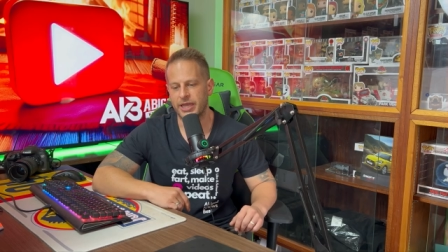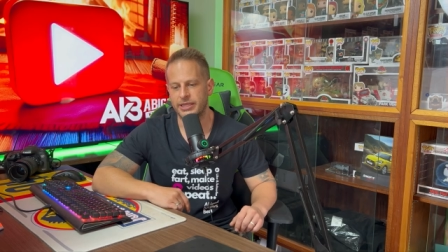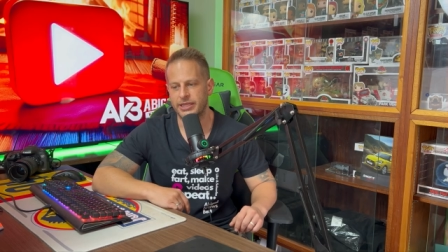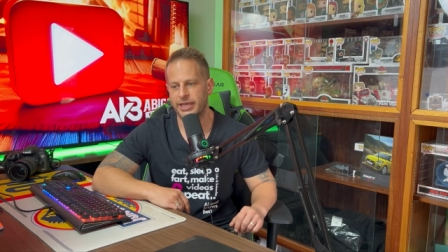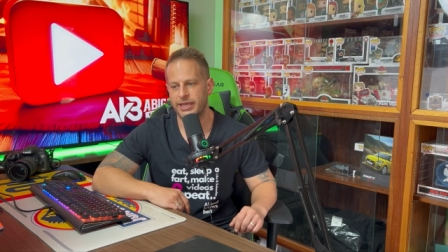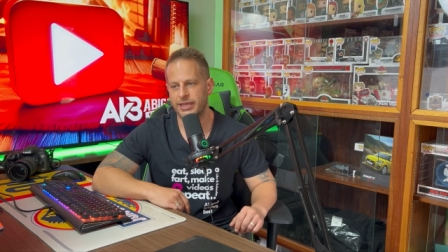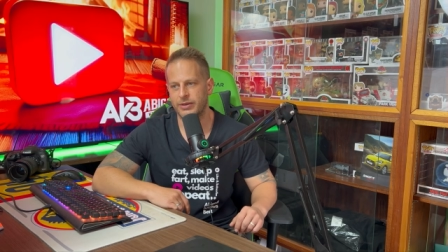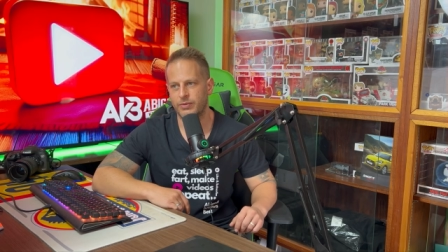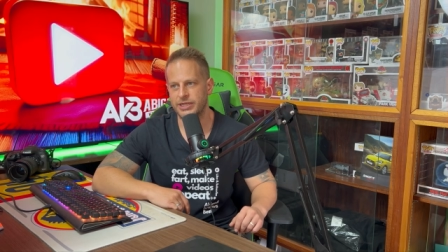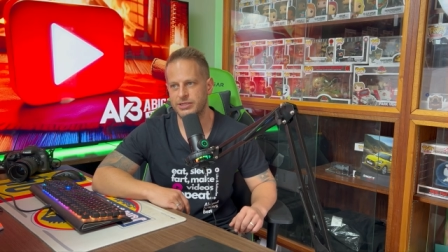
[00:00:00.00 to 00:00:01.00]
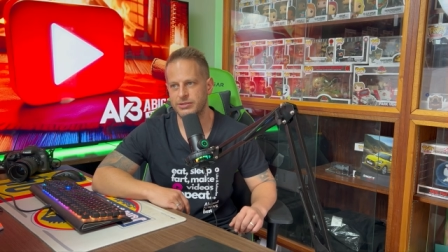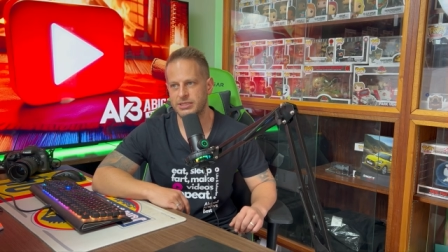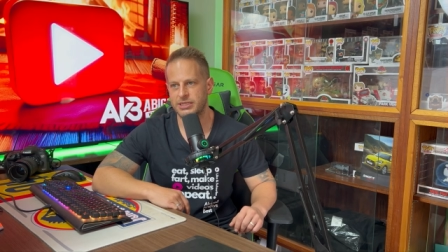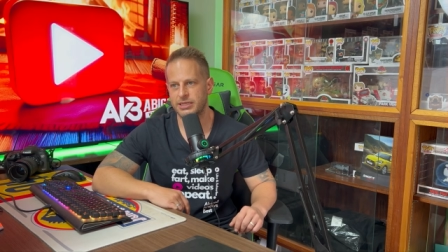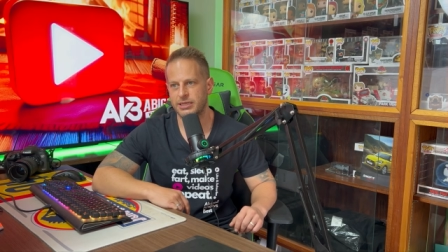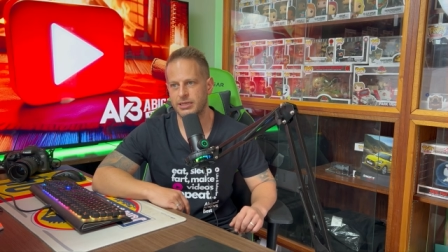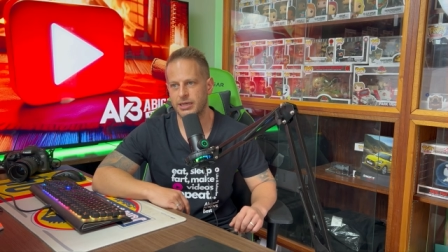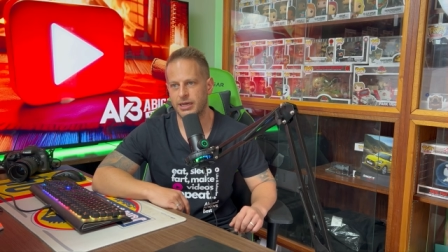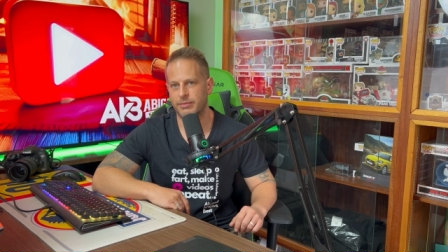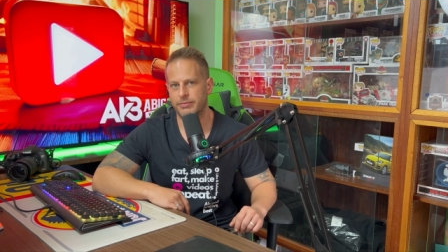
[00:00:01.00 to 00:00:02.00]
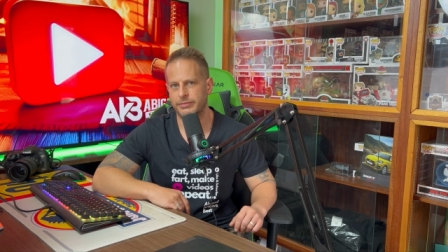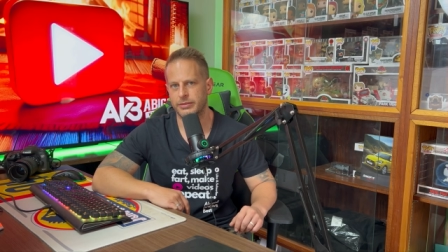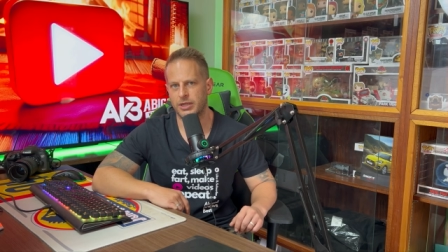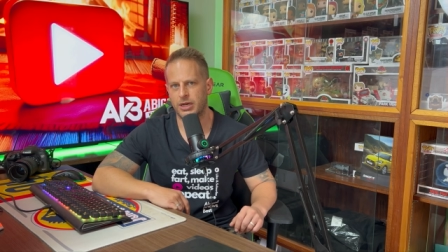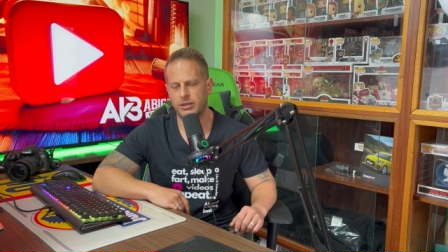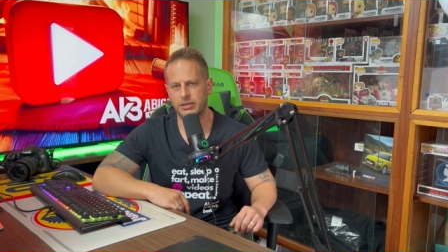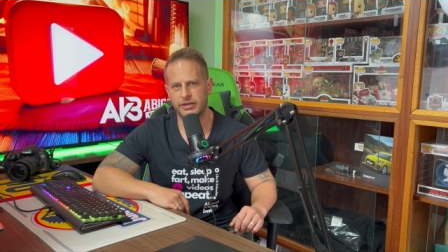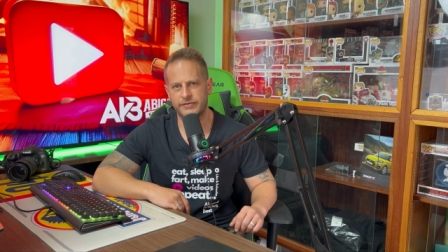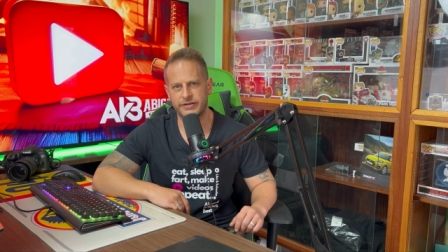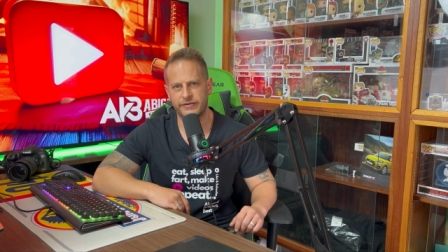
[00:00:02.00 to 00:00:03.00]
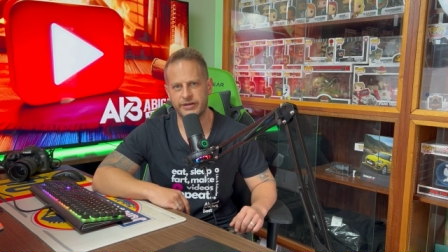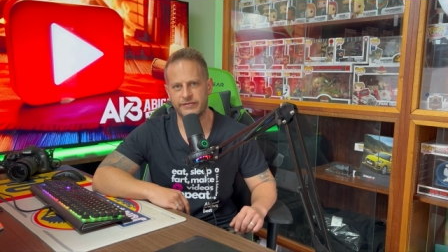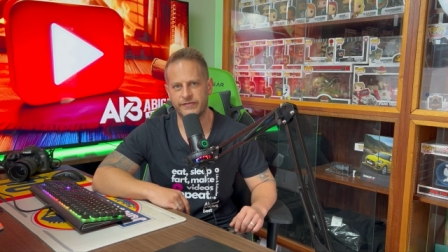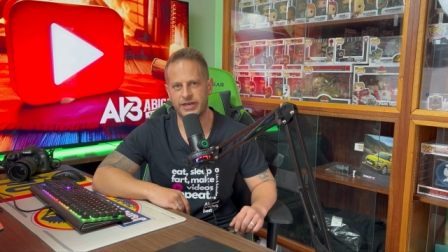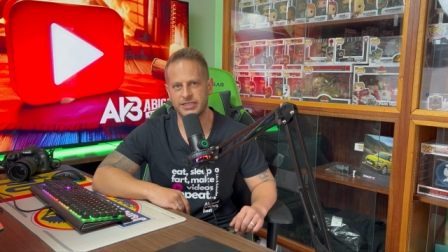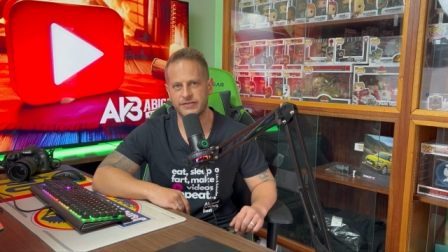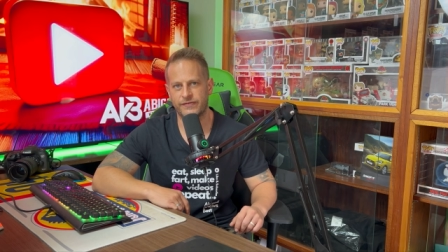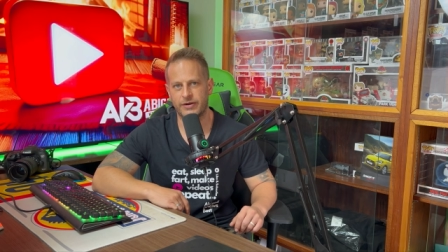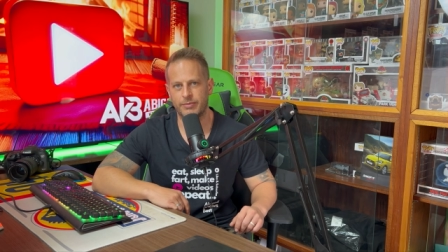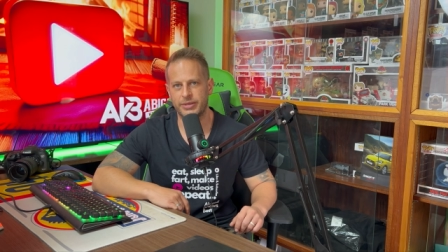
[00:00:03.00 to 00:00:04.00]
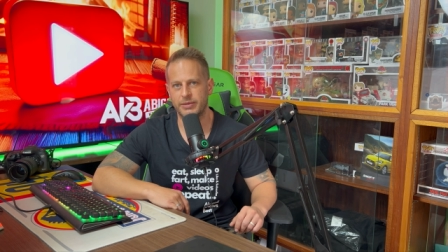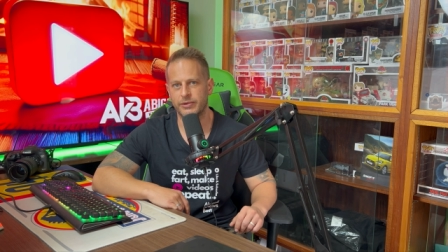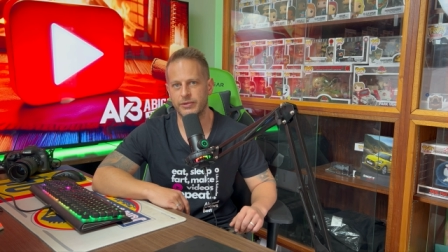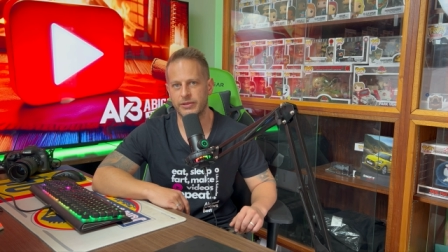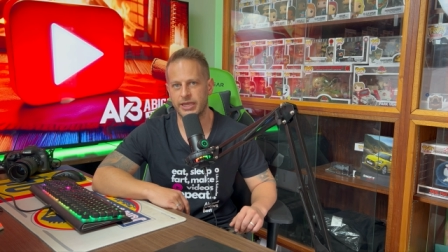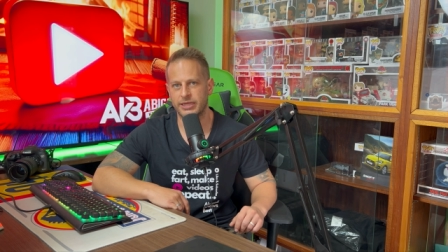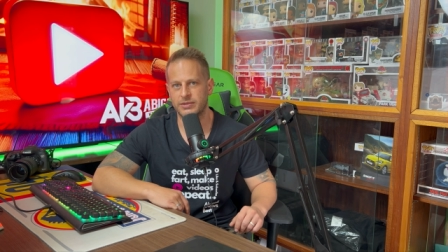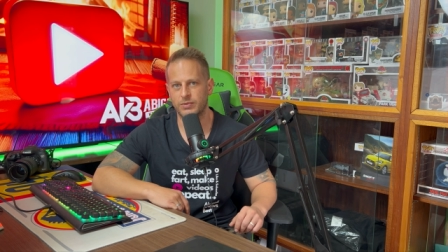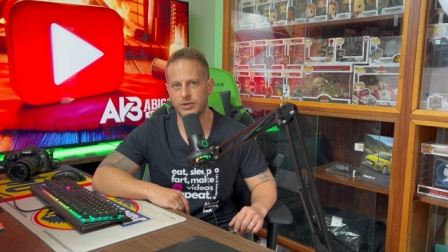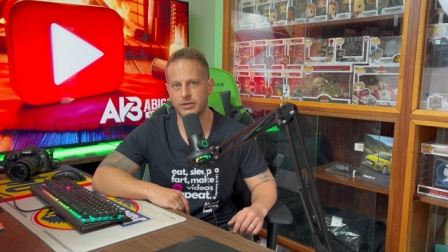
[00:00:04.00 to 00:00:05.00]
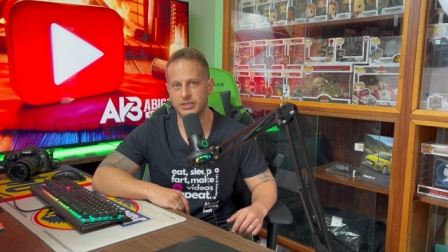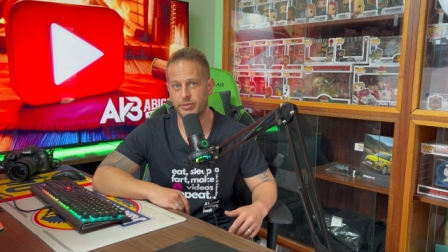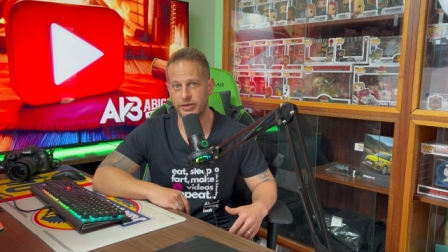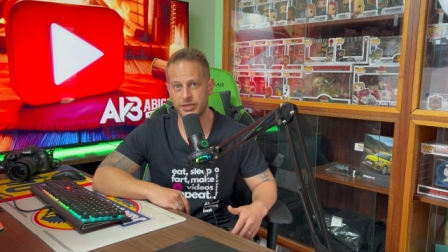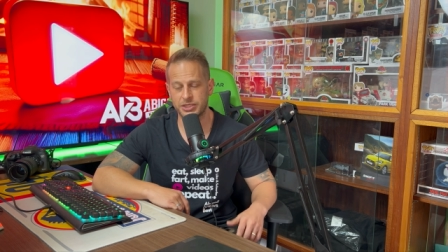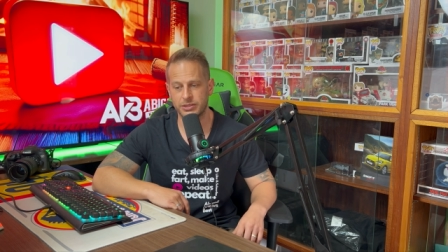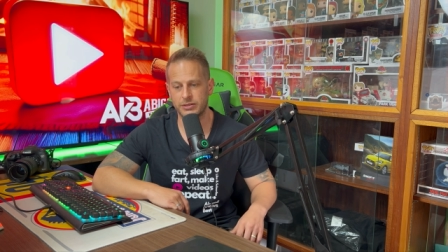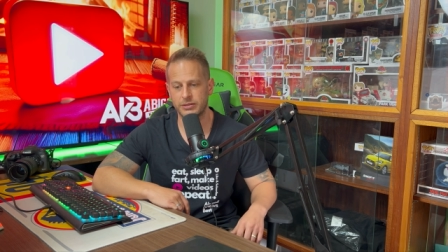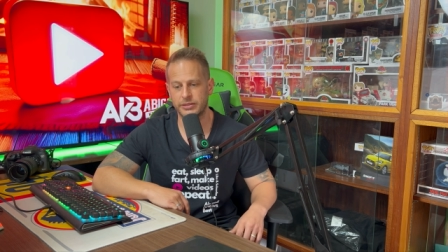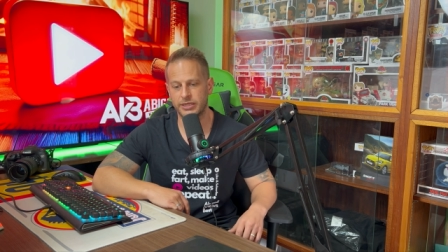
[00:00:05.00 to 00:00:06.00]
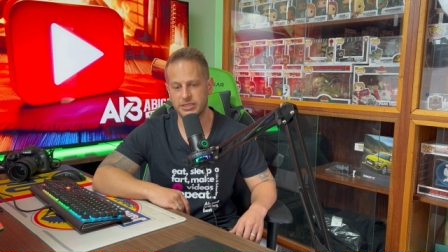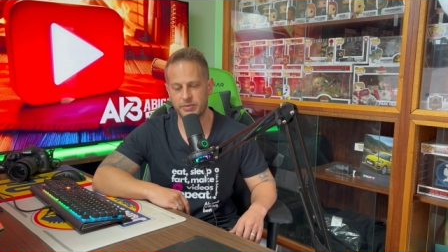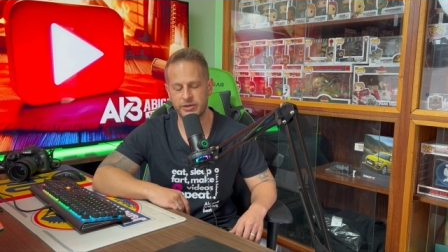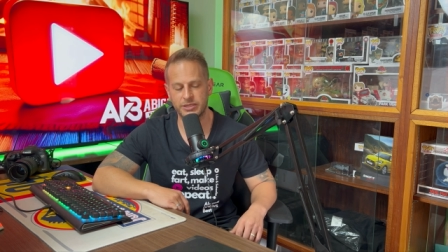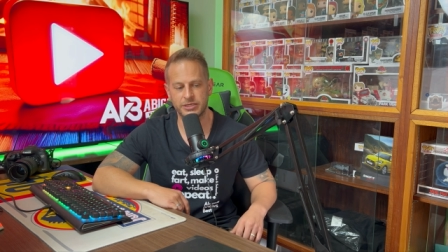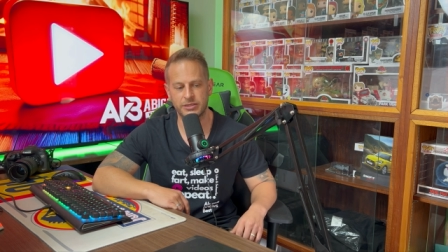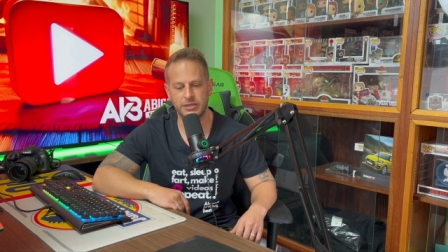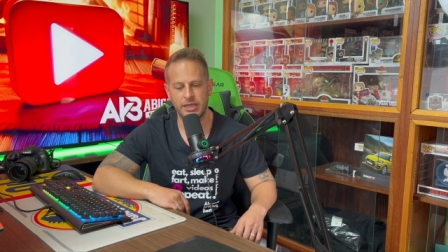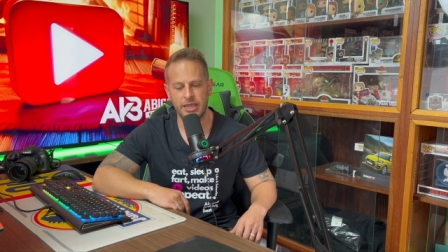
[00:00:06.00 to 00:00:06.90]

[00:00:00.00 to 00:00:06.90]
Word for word: And they went to seek um, a whole lot of different advice from people that were spiritual, non-spiritual.